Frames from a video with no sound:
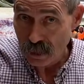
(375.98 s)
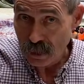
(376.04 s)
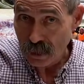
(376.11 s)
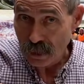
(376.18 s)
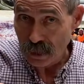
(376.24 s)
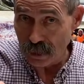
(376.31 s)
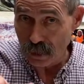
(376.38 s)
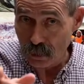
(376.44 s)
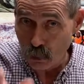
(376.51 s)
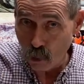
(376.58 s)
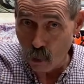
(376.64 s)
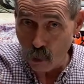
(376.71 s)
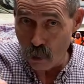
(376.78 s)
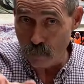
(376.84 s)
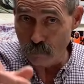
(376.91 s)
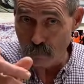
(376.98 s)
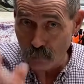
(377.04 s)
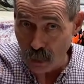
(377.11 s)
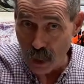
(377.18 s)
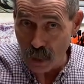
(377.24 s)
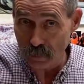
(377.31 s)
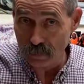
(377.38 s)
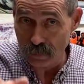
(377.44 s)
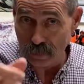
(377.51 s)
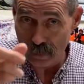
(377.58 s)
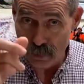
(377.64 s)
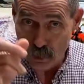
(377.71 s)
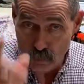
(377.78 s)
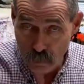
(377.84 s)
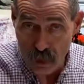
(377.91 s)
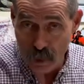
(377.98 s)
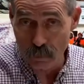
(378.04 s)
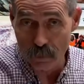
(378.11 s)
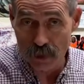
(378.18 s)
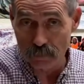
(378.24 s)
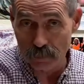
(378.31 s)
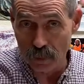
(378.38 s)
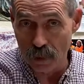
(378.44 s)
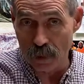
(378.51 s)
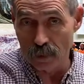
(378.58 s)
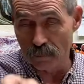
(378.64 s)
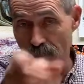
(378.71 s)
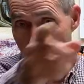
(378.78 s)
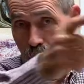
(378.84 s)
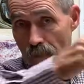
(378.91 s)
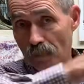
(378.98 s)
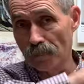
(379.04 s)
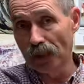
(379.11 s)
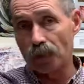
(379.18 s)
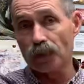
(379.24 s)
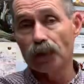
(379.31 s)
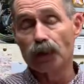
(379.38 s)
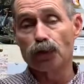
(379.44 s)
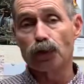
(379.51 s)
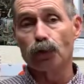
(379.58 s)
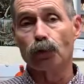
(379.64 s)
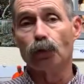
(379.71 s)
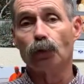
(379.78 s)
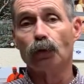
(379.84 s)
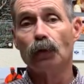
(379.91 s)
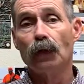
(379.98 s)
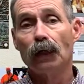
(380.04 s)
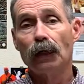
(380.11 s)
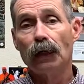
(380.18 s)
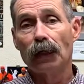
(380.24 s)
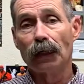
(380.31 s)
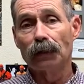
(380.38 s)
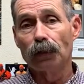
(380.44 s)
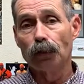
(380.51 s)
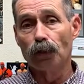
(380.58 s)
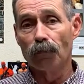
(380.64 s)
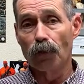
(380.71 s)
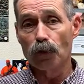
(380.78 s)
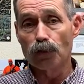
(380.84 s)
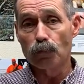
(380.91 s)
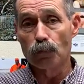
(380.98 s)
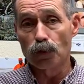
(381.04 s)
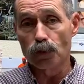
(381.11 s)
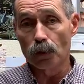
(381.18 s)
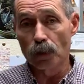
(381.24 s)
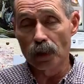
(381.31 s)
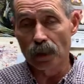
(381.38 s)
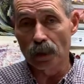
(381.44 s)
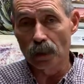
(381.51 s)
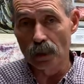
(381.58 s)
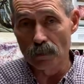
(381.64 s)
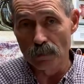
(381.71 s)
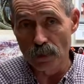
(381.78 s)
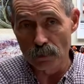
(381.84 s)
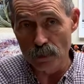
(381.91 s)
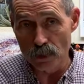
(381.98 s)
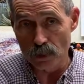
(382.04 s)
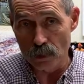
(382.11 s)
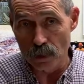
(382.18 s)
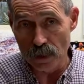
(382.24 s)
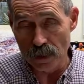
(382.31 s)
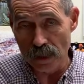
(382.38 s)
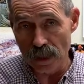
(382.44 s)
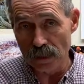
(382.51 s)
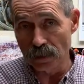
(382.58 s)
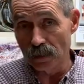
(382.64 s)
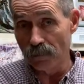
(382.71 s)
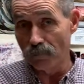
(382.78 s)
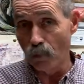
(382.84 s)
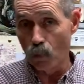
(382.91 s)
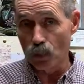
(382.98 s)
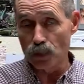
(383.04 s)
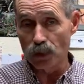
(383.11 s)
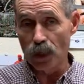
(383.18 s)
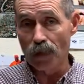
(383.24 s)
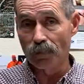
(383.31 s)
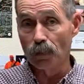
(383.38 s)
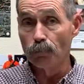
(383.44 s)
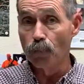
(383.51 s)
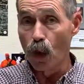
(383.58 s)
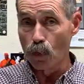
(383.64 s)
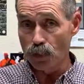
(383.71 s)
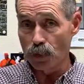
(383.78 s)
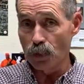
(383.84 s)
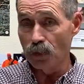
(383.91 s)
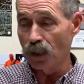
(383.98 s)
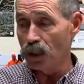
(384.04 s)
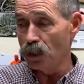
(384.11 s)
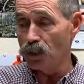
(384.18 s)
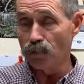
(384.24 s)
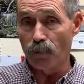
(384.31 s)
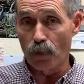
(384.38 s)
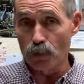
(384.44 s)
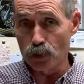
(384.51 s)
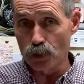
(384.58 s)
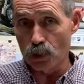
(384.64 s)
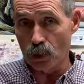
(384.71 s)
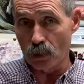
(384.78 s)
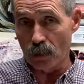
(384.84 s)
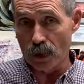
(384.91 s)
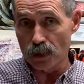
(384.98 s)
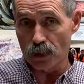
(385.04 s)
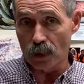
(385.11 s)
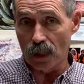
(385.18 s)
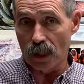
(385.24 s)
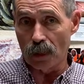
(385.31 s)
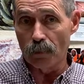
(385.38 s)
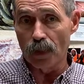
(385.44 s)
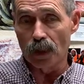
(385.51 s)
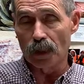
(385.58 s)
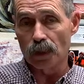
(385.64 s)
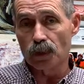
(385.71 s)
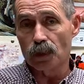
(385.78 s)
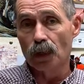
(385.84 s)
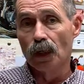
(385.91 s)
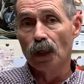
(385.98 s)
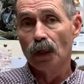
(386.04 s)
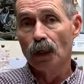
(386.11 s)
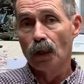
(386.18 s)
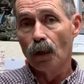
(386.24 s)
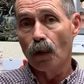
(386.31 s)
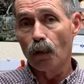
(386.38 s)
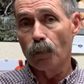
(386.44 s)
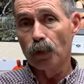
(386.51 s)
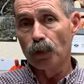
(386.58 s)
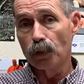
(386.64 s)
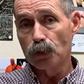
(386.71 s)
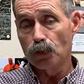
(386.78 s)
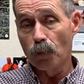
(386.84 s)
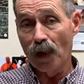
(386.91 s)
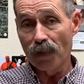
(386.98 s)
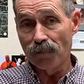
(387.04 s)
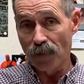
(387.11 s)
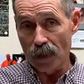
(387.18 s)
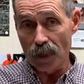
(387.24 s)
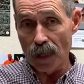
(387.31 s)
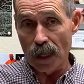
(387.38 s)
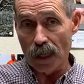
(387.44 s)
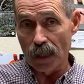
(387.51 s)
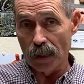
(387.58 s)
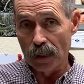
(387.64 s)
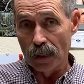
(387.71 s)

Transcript: in a corn plot experiment plot in front of the veterinary school at the University of Missouri and Columbia, Missouri in 1947. Most of these first-generation antibiotics are produced by fungi,